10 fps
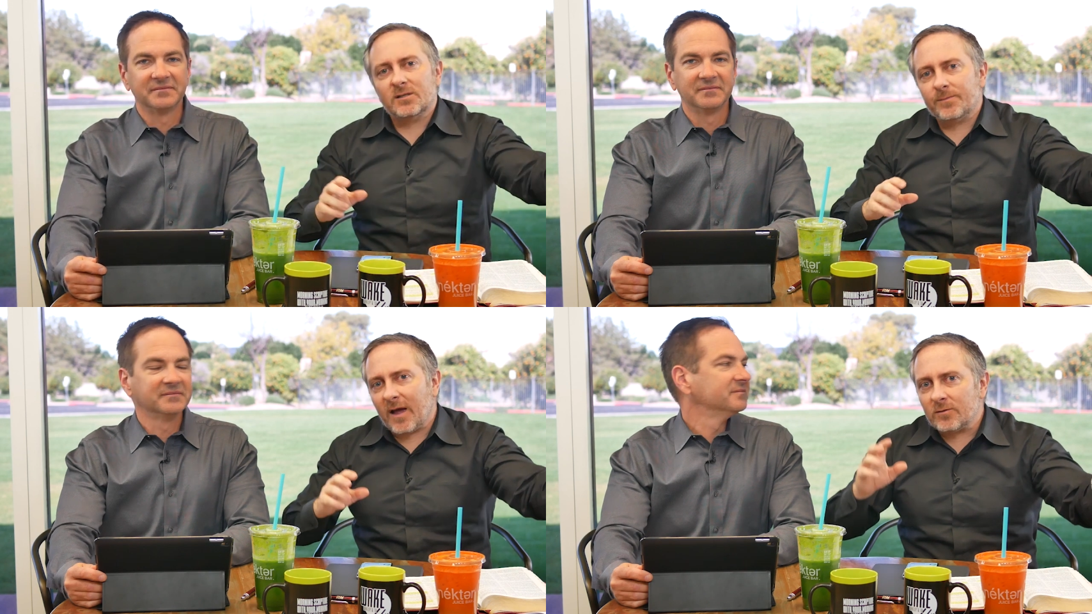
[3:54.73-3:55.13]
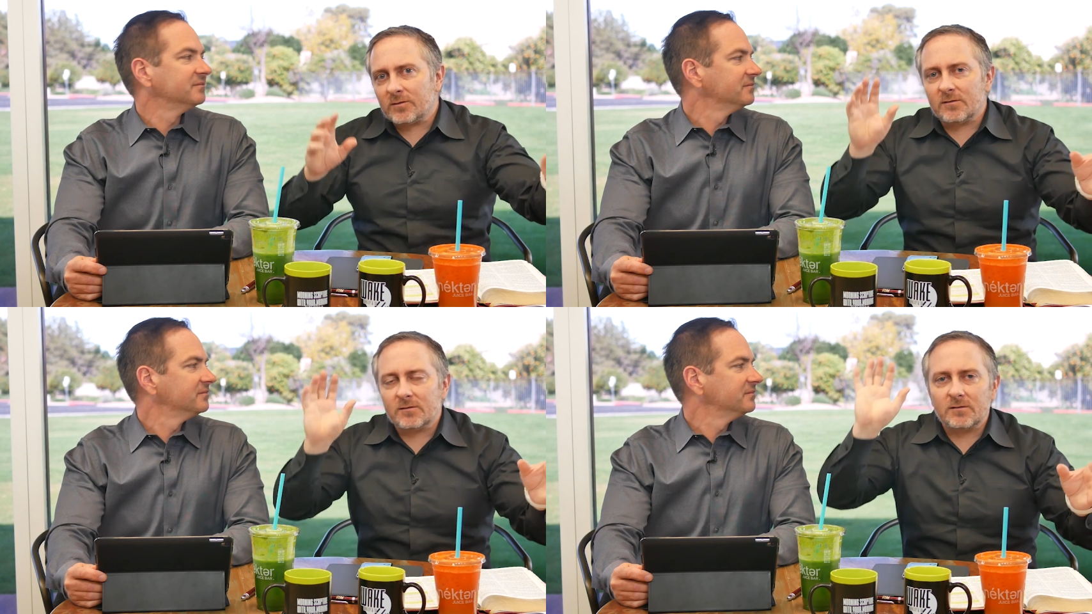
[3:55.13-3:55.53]

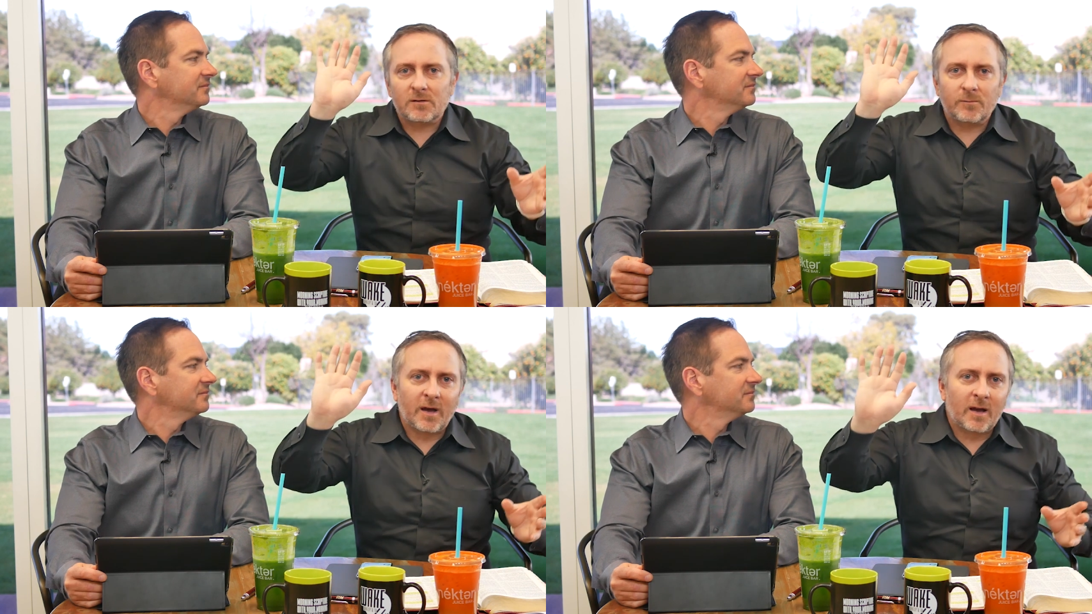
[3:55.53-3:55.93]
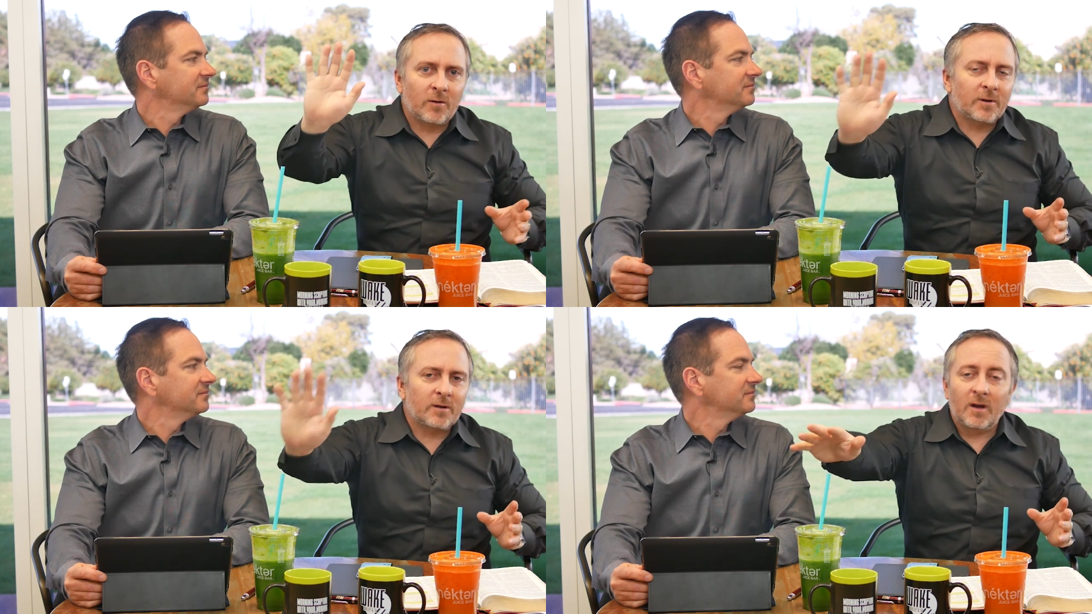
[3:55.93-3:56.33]
Speaker 1: spouses, you
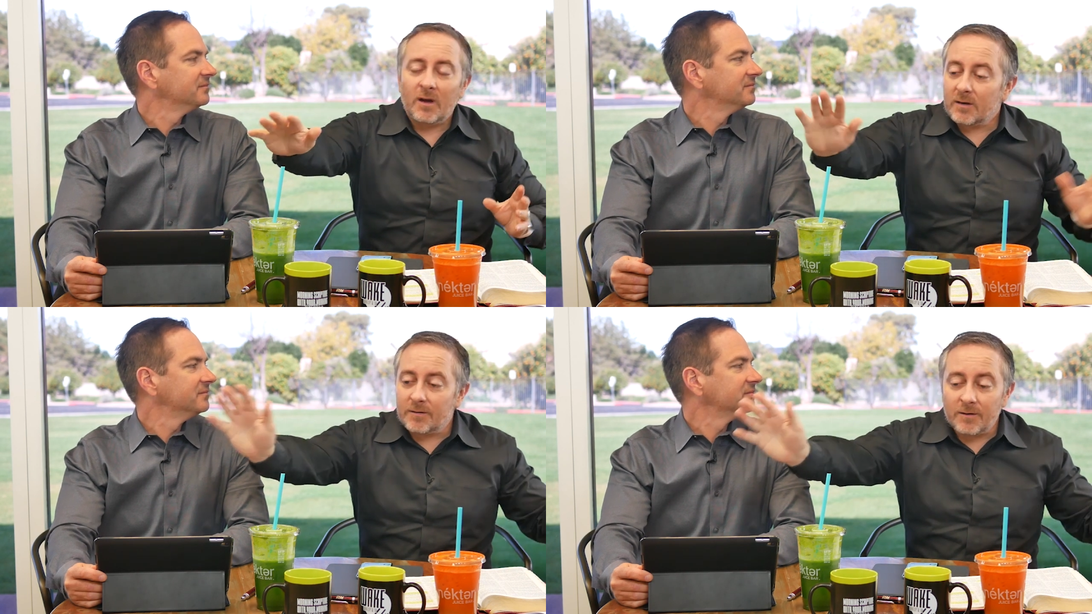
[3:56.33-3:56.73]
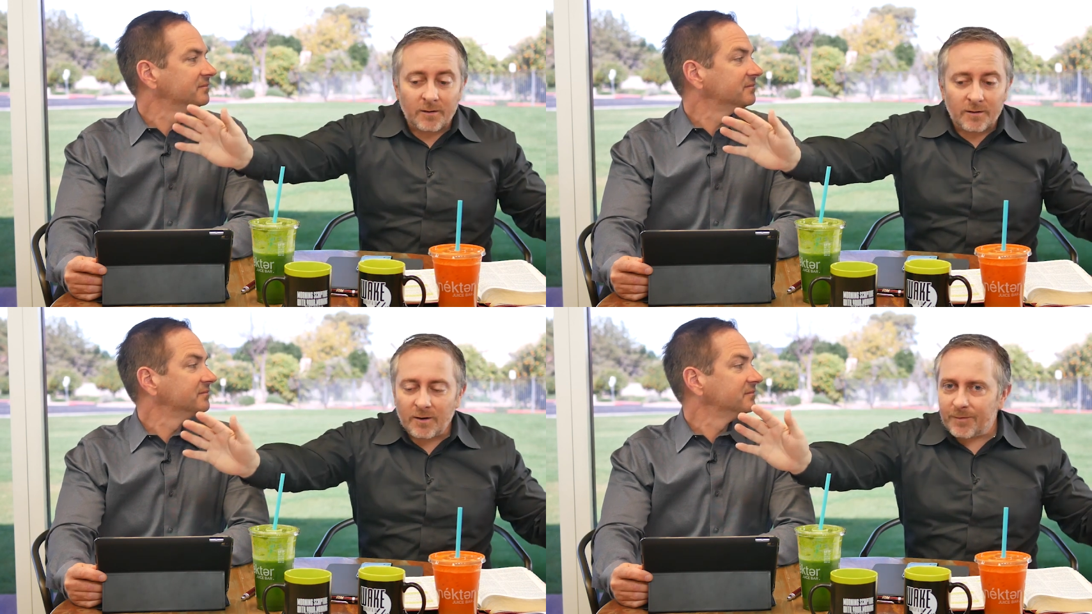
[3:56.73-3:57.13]
battle with
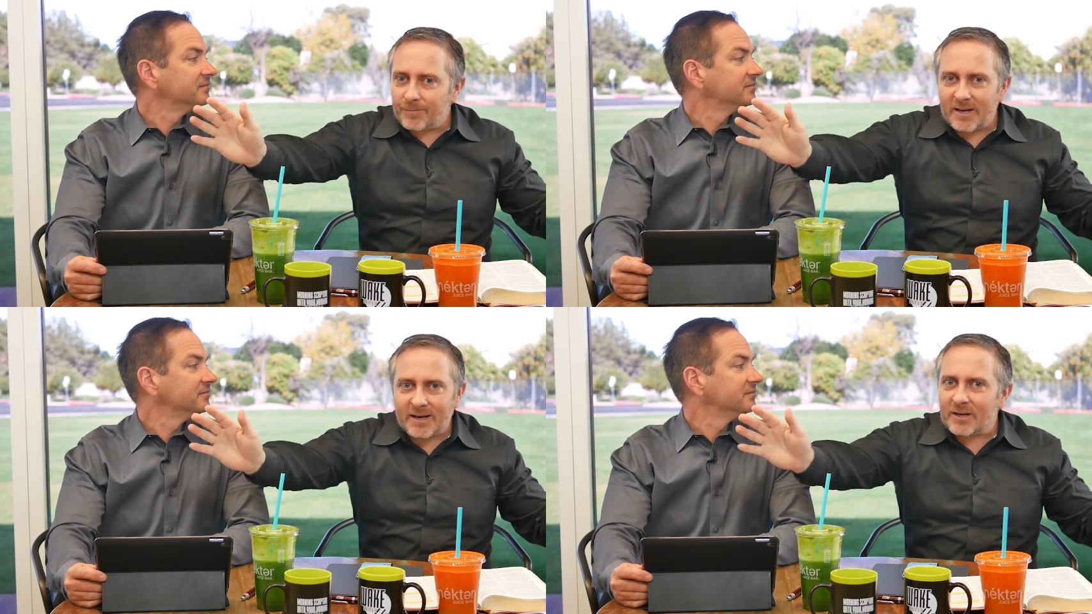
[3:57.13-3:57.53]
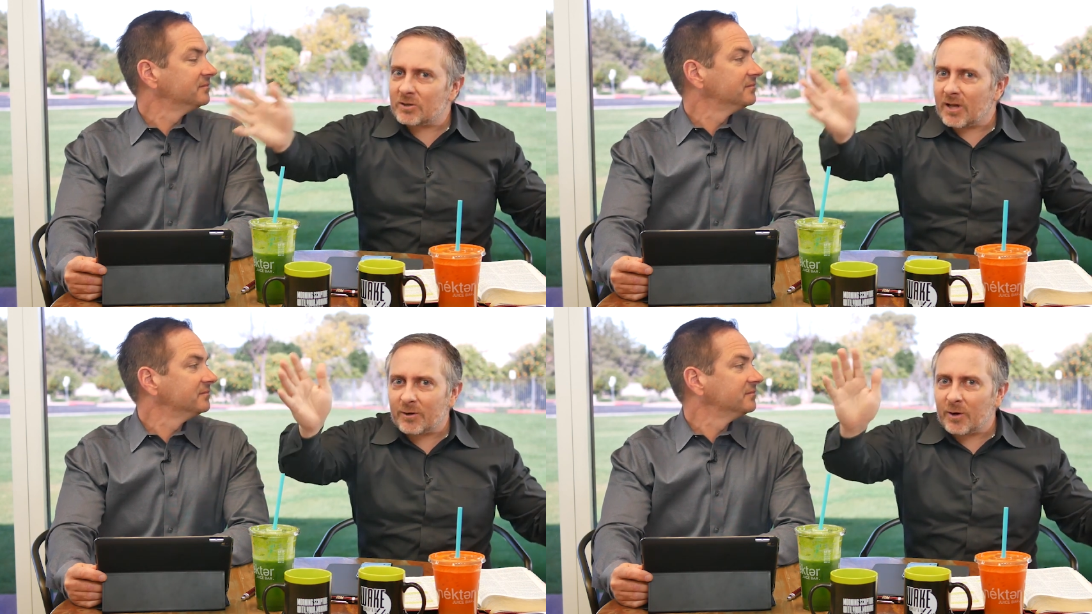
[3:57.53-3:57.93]
your, your
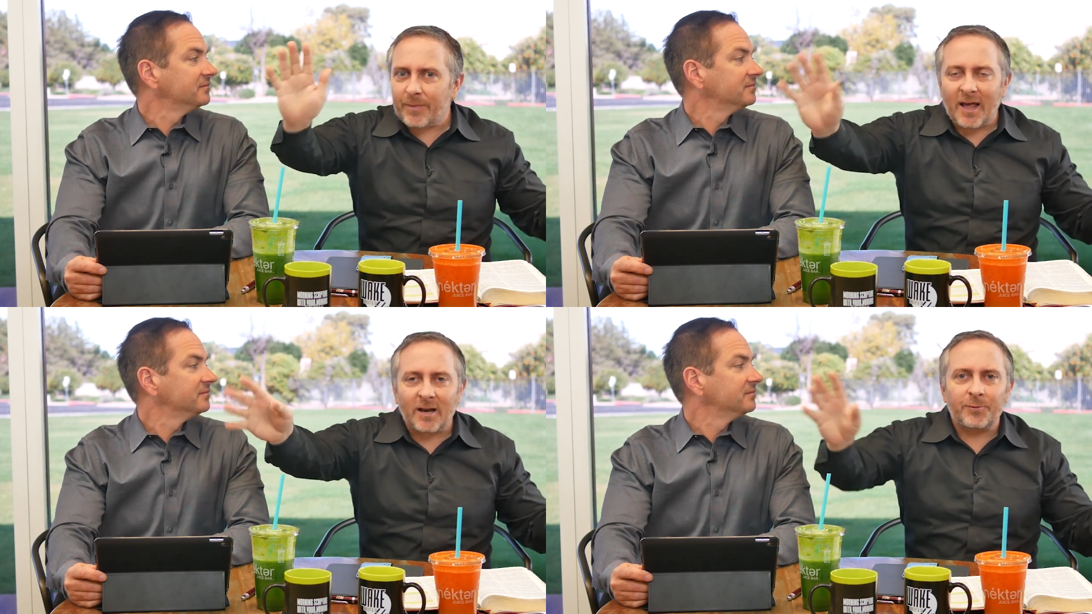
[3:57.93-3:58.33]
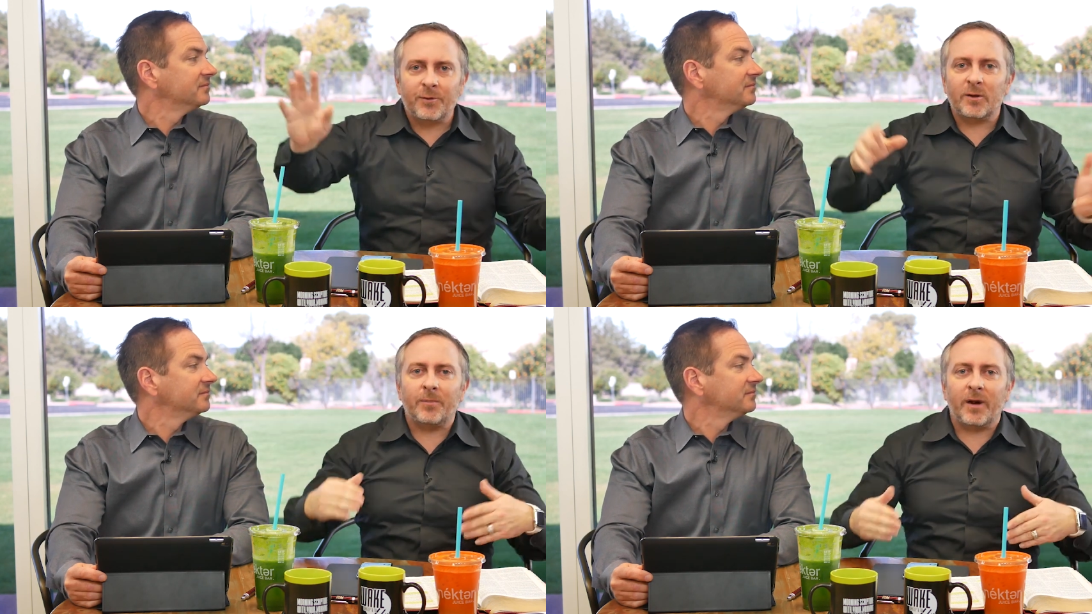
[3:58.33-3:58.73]
teenagers out there, you're battling
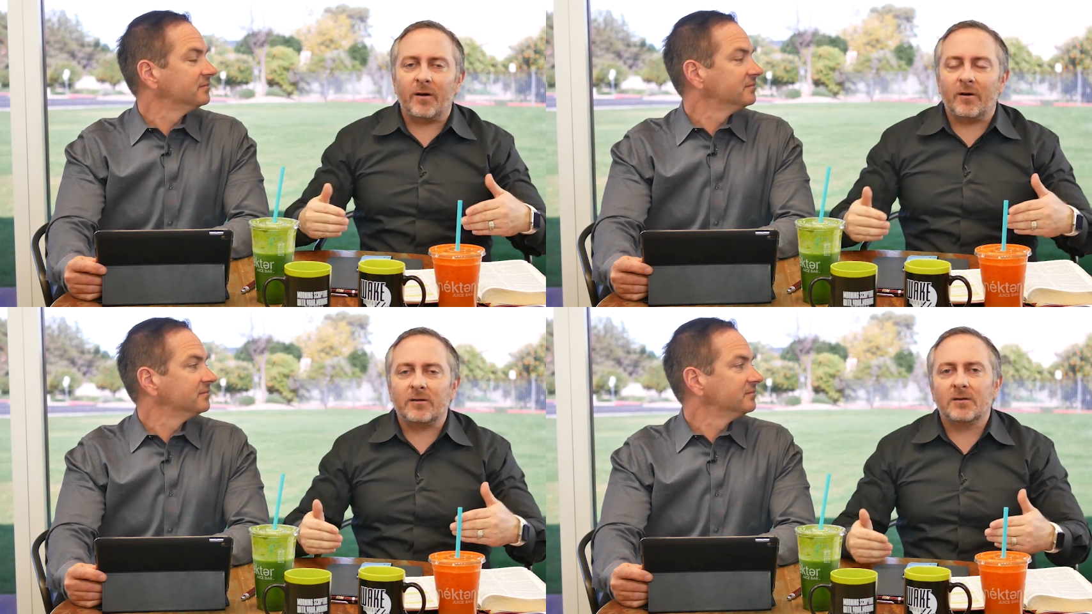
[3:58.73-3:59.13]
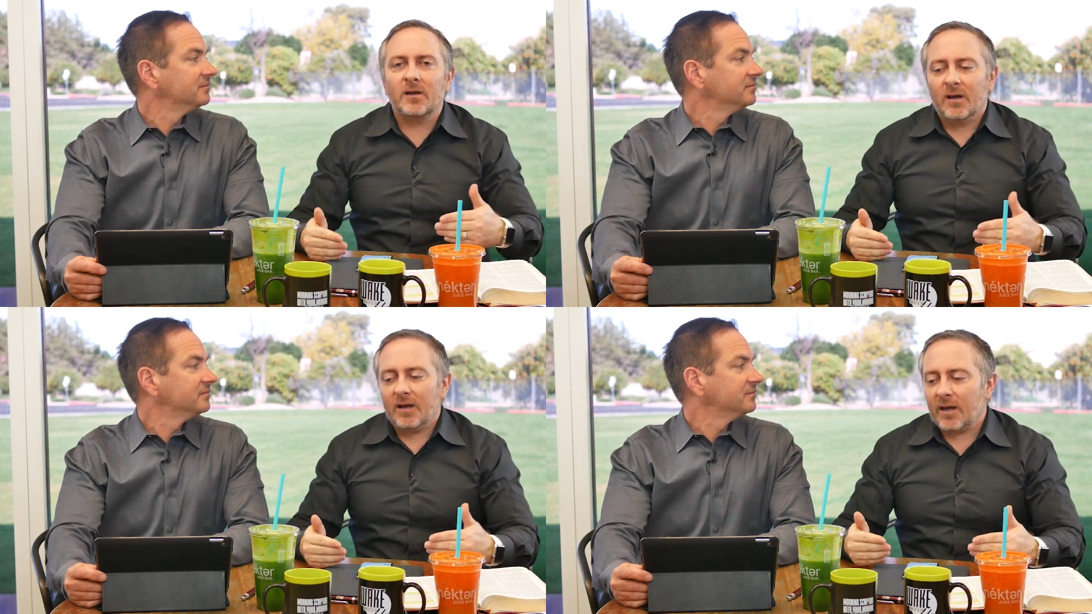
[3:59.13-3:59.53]
with your parents,
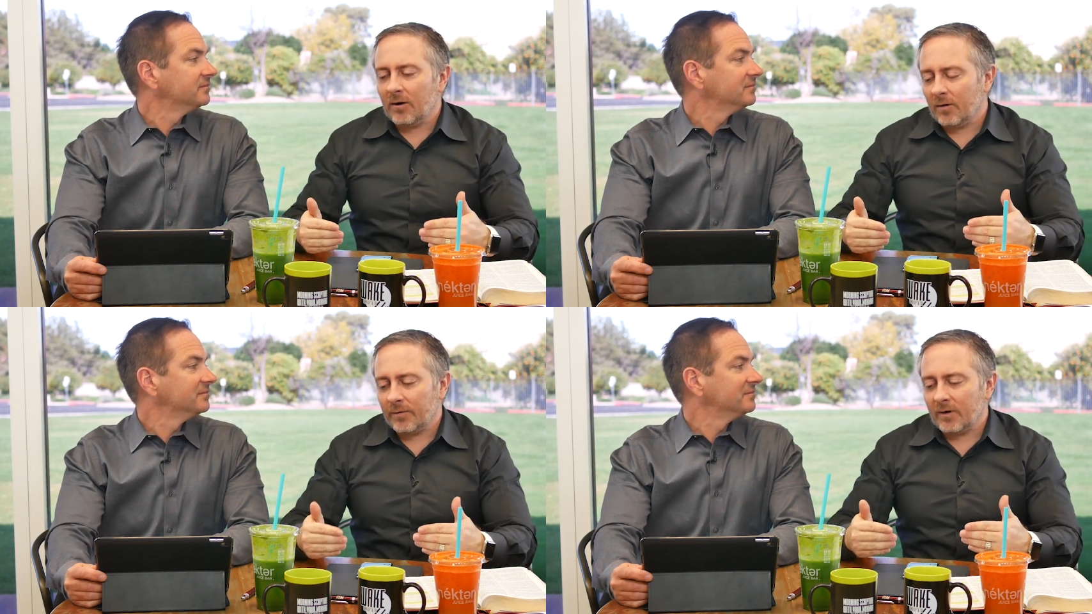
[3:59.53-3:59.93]
and you don't